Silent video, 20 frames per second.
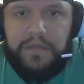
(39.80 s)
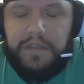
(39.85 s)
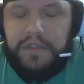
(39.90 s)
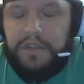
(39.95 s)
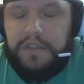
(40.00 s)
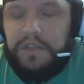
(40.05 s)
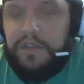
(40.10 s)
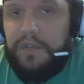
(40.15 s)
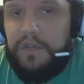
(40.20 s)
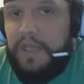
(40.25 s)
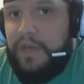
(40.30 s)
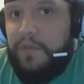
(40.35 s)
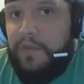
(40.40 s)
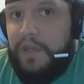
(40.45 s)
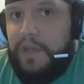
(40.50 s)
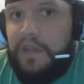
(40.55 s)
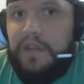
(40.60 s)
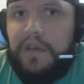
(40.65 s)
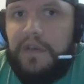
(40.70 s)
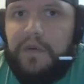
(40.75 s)
Do that
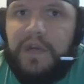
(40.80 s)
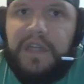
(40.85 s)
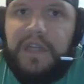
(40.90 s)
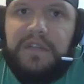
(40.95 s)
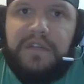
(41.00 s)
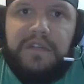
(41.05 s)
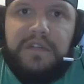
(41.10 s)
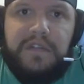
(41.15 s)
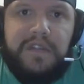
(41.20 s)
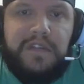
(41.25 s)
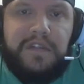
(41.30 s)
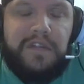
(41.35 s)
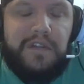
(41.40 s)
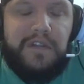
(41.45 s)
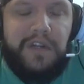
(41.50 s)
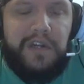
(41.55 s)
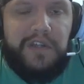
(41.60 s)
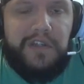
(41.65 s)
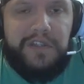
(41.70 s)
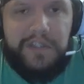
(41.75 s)
weekly quest. It's a
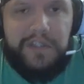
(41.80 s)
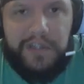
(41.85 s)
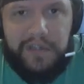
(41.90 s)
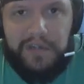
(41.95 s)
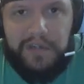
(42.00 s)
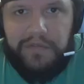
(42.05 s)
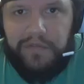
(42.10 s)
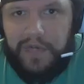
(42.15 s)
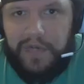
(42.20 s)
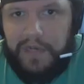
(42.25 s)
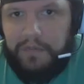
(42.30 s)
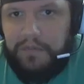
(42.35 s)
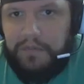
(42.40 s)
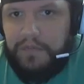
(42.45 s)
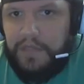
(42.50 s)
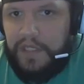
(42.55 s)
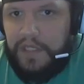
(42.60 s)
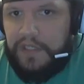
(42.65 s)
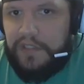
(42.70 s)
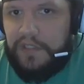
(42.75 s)
large chunk of rep
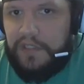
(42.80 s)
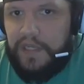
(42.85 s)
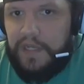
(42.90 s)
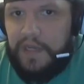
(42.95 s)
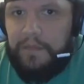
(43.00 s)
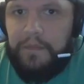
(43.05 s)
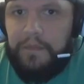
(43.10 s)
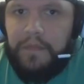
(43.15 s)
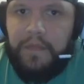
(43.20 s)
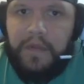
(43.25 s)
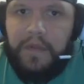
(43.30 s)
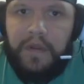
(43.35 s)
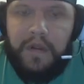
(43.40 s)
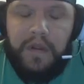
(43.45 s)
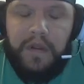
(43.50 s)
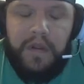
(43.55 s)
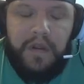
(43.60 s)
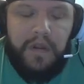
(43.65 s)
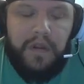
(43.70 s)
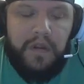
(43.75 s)
each time.
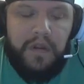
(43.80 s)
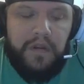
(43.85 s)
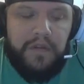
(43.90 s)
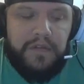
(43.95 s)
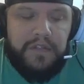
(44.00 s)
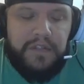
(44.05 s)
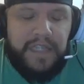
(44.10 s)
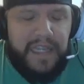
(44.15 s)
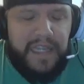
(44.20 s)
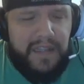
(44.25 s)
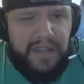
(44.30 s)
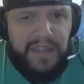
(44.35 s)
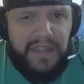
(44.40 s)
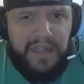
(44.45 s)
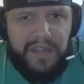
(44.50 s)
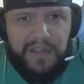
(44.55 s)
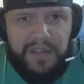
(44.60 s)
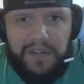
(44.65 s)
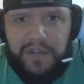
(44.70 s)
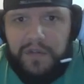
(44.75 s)
The second
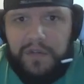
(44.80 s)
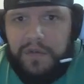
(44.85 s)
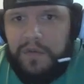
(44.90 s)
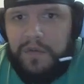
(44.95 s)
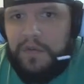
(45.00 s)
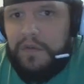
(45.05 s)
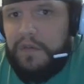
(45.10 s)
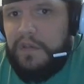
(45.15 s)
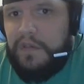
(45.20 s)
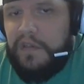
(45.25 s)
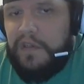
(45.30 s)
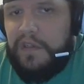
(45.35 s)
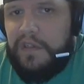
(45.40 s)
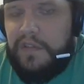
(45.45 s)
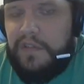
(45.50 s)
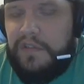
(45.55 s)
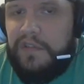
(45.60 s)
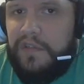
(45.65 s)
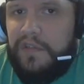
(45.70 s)
thing to do is do your